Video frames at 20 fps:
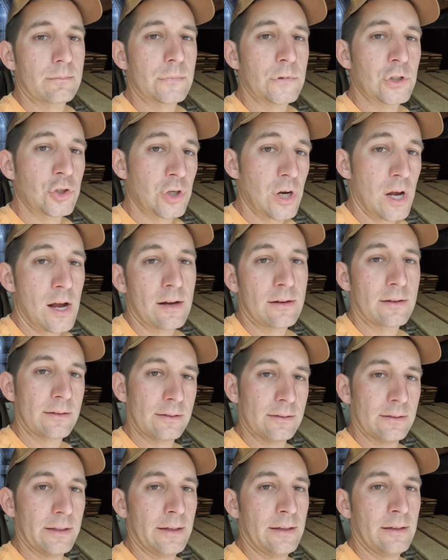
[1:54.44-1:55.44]

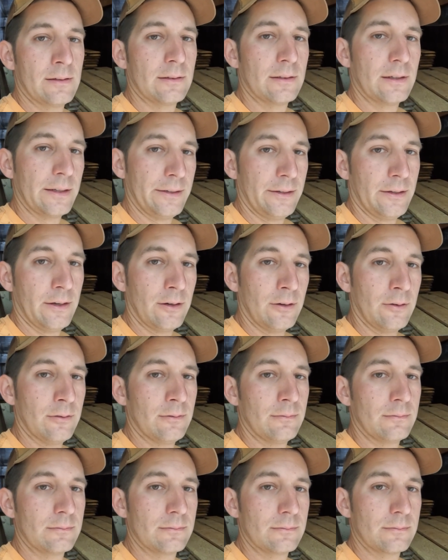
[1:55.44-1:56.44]
Shockingly, I know,
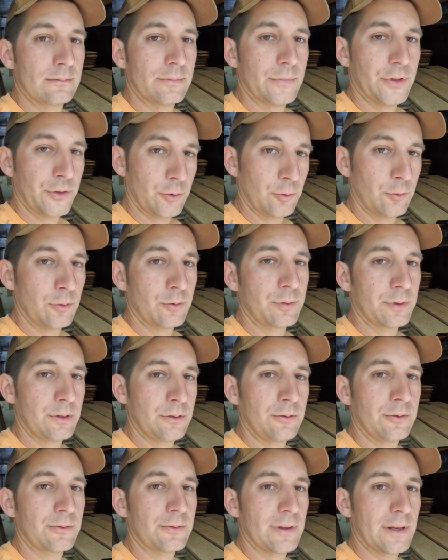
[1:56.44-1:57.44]
the tool we
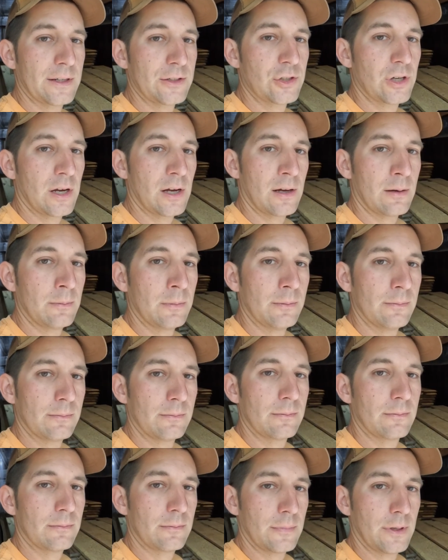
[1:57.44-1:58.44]
use for that job
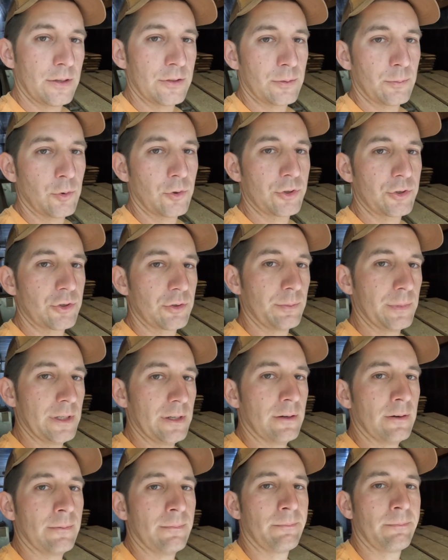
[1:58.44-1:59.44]
is a moisture
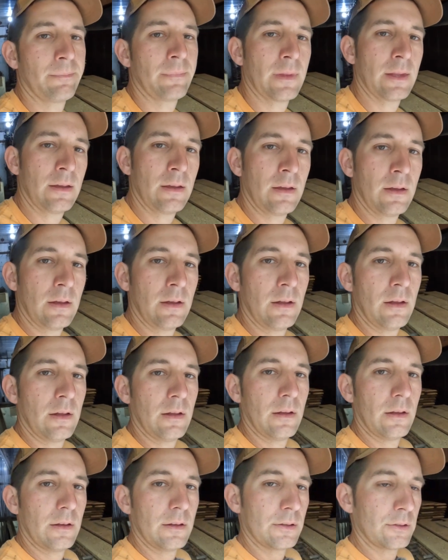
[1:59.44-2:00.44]
meter.
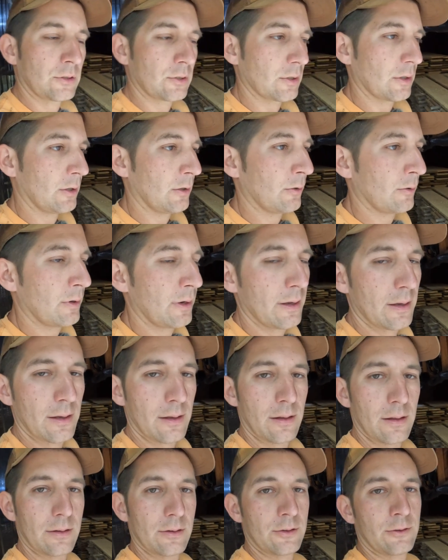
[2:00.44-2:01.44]
So
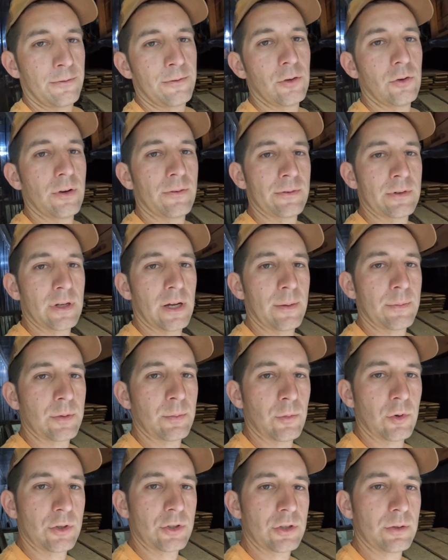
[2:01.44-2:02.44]
there's a few different types of
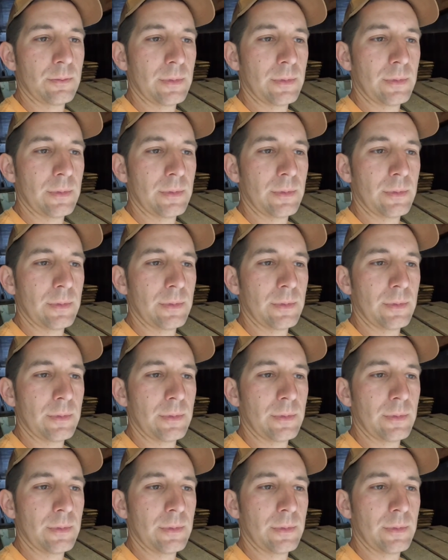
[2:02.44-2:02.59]
moisture